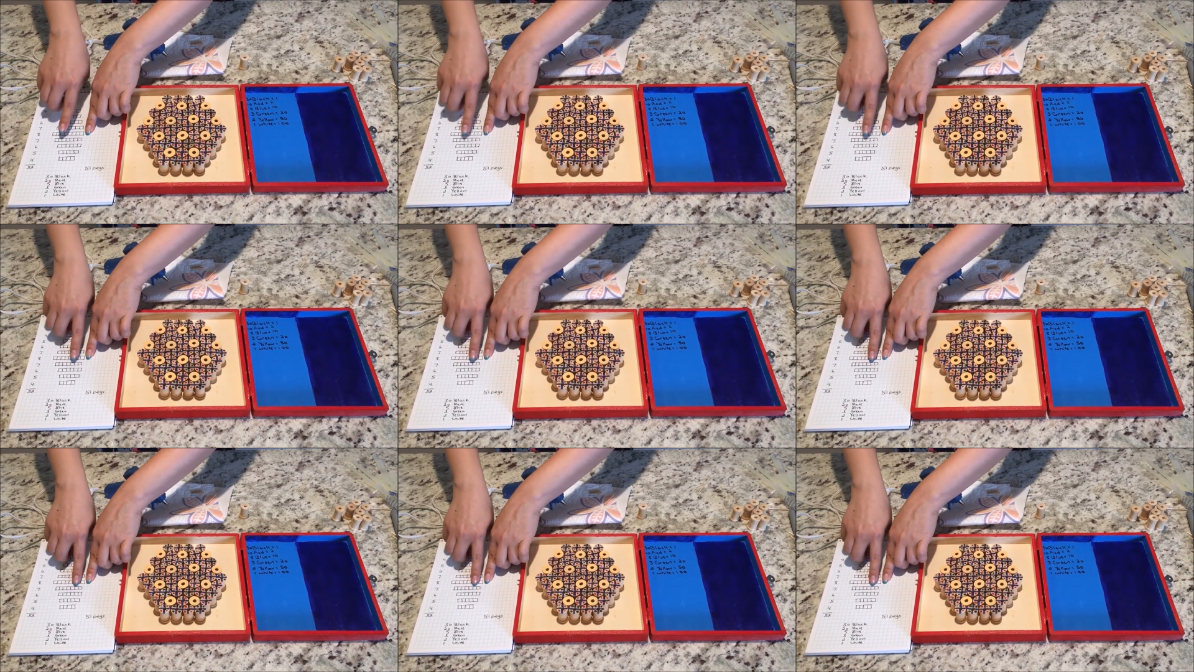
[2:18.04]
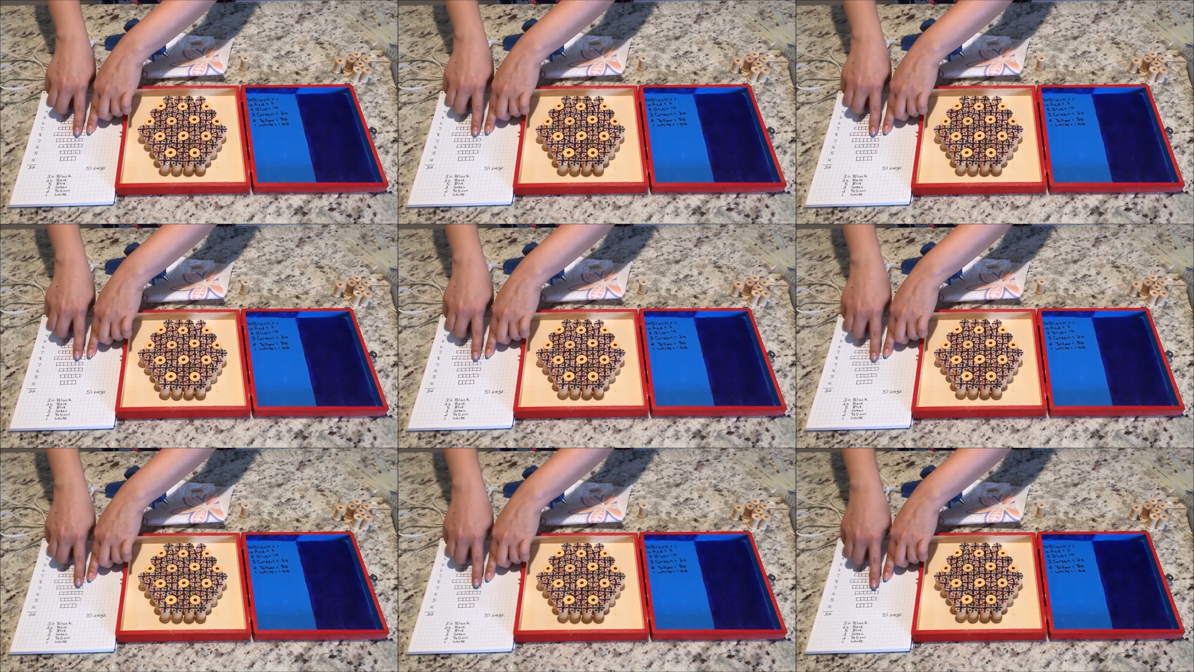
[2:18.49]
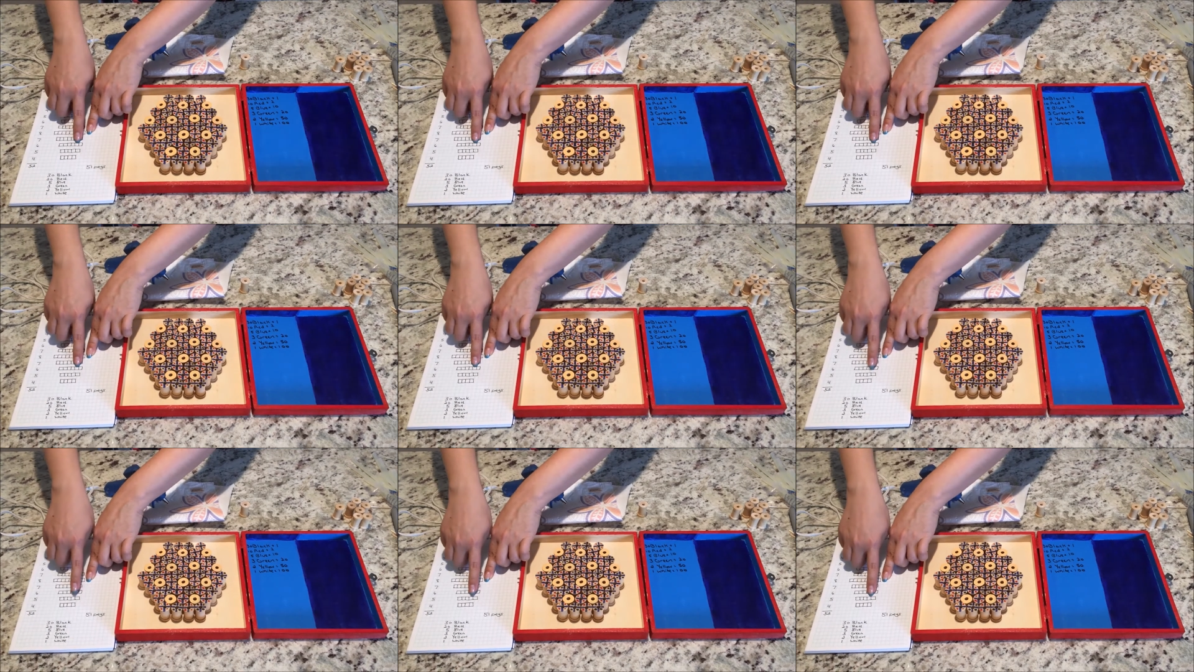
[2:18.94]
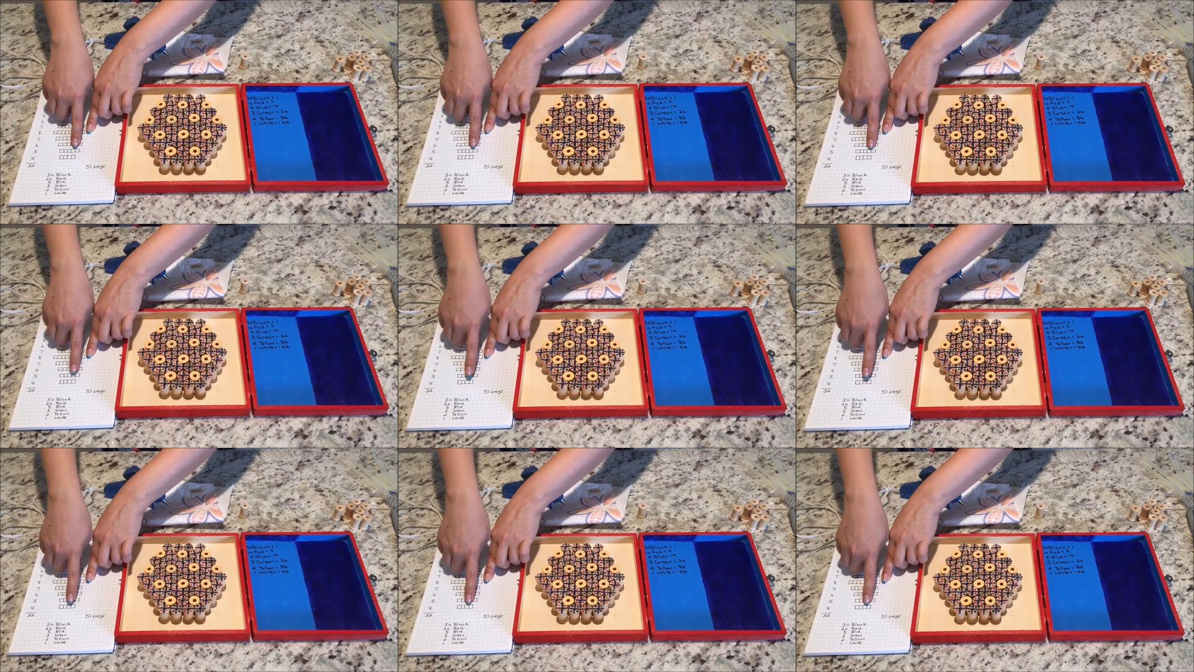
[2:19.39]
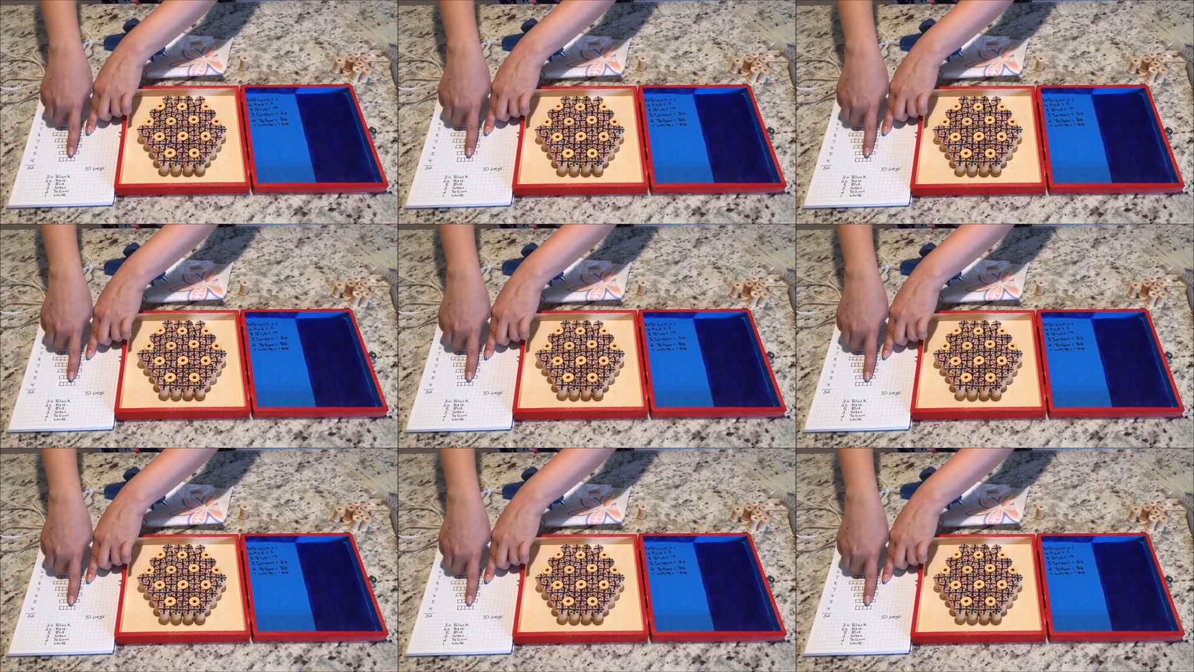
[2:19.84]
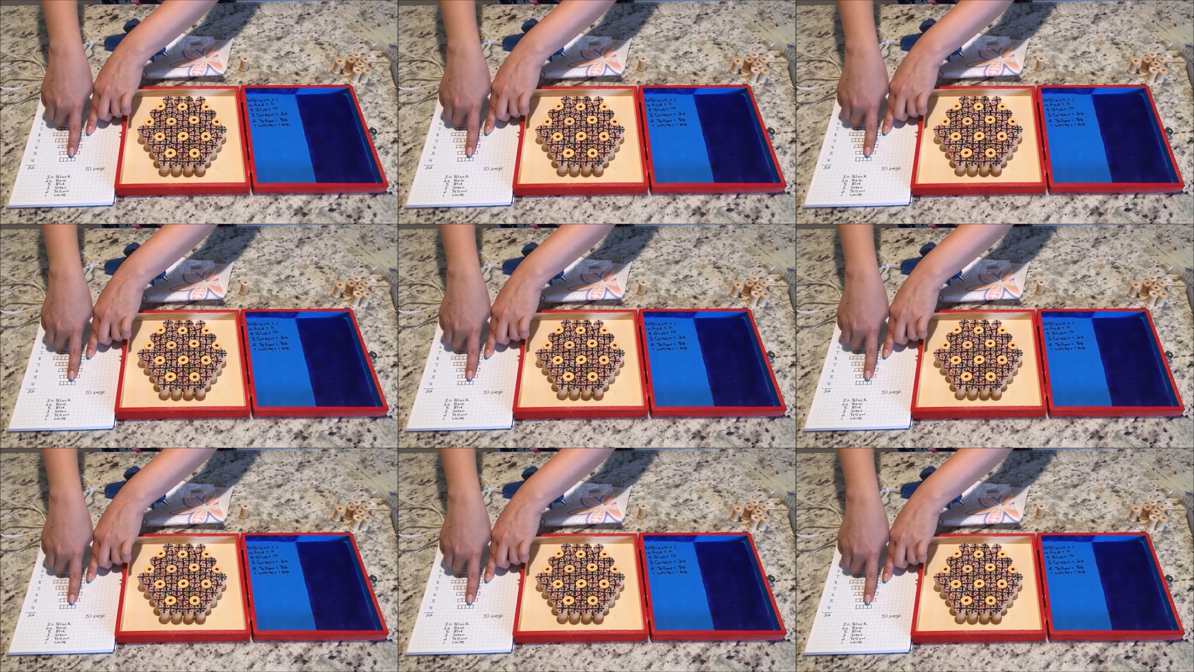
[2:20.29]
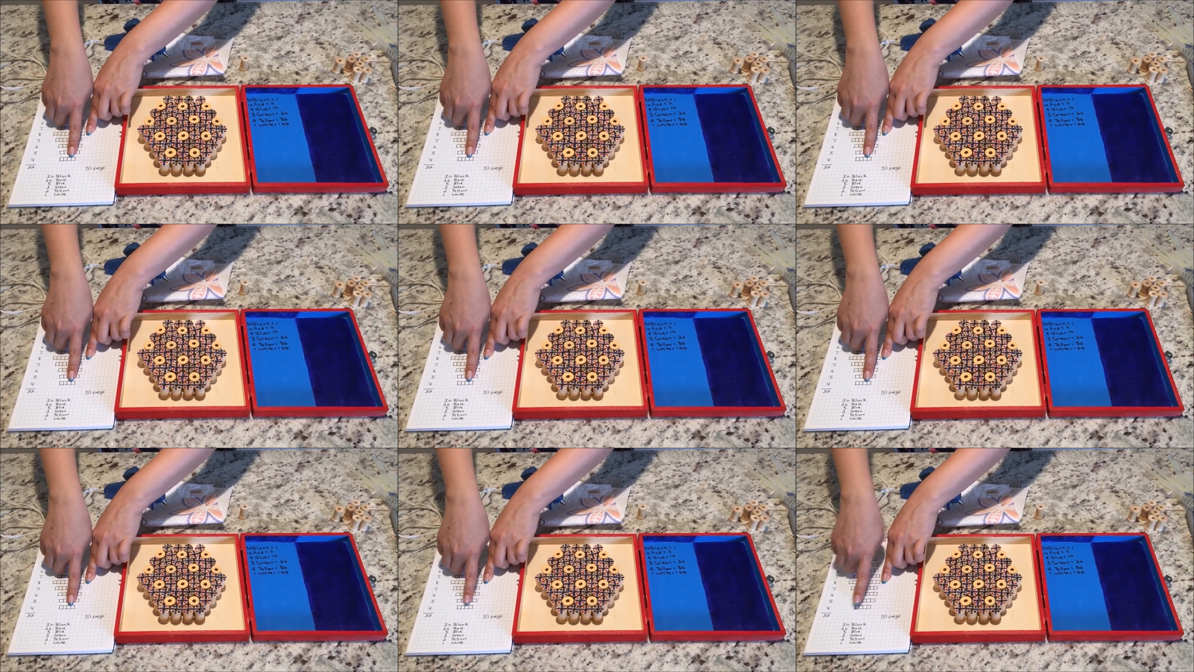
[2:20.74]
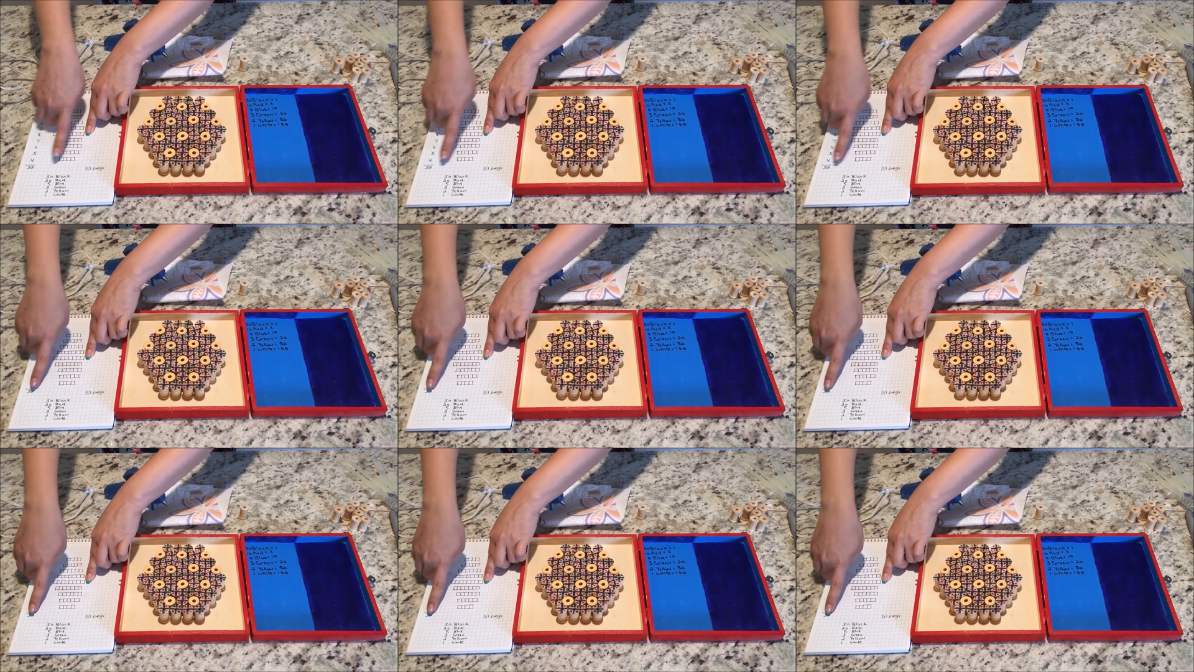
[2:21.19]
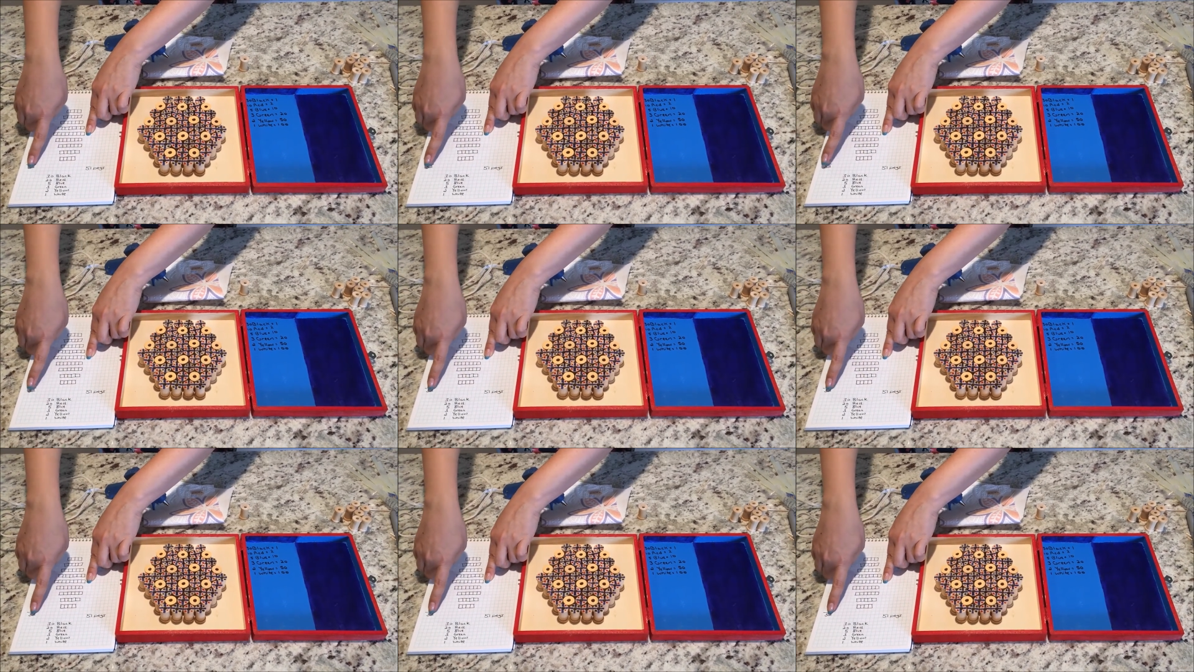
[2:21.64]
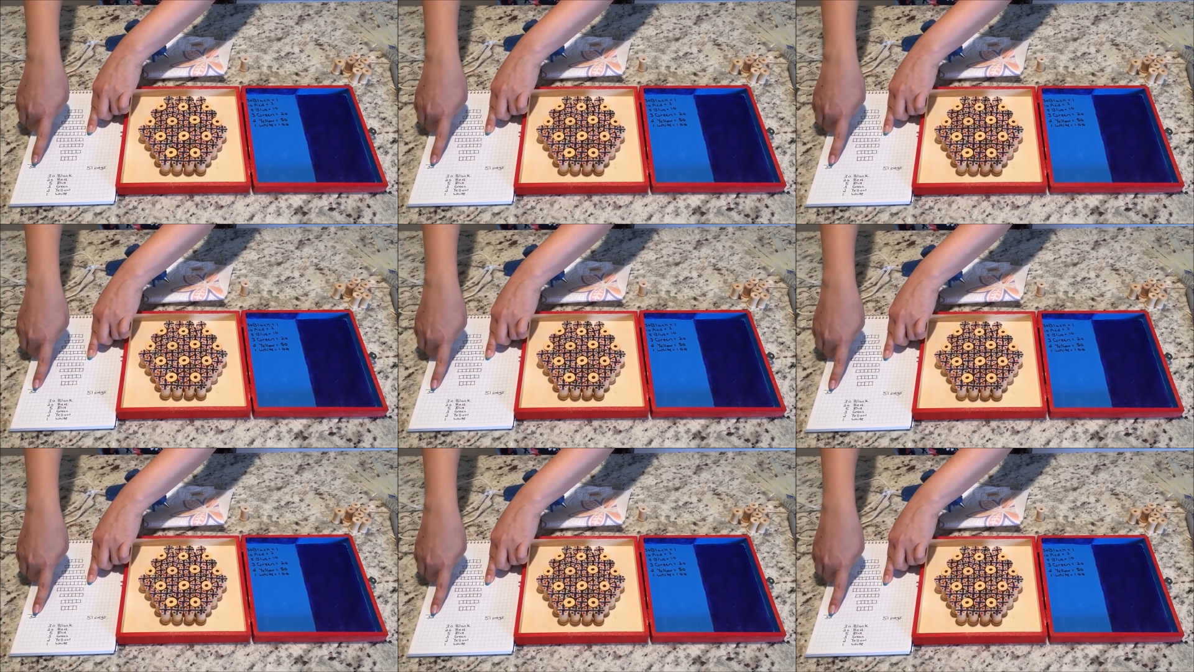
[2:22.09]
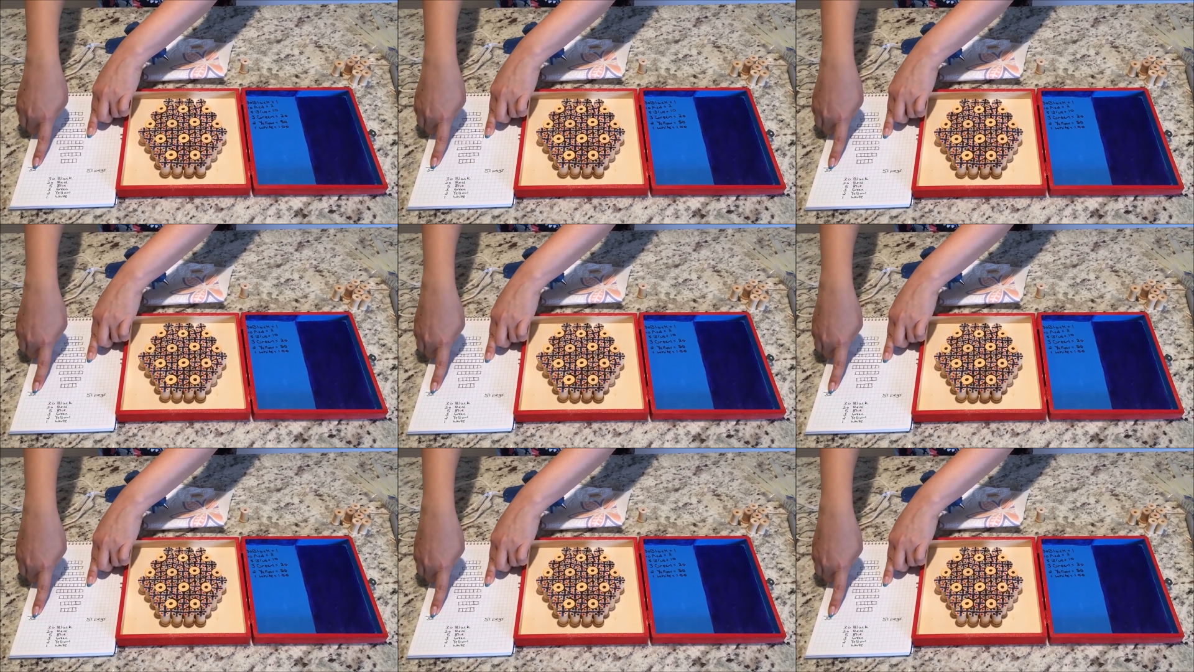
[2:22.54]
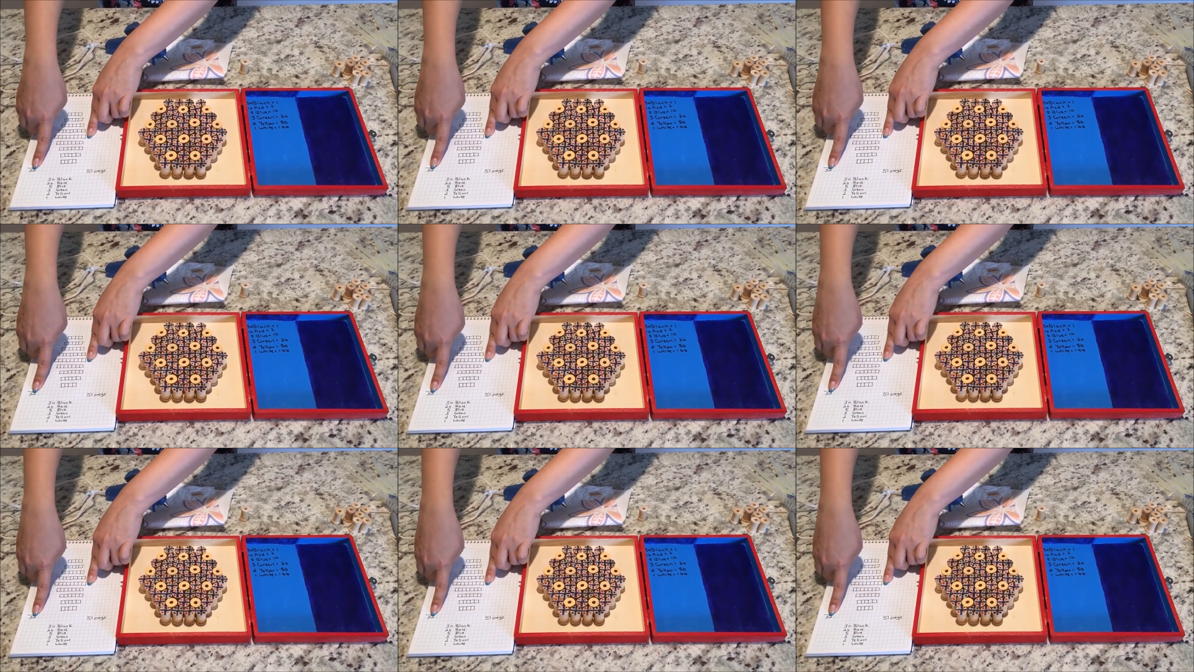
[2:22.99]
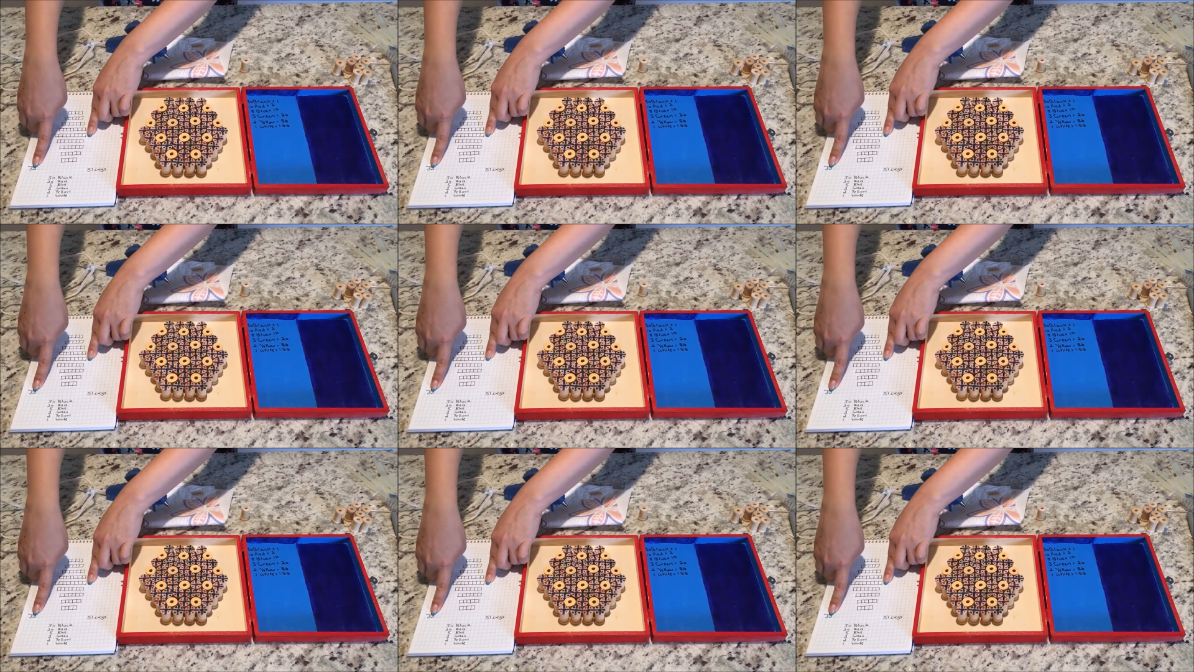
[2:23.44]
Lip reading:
[unreadable: no face in view]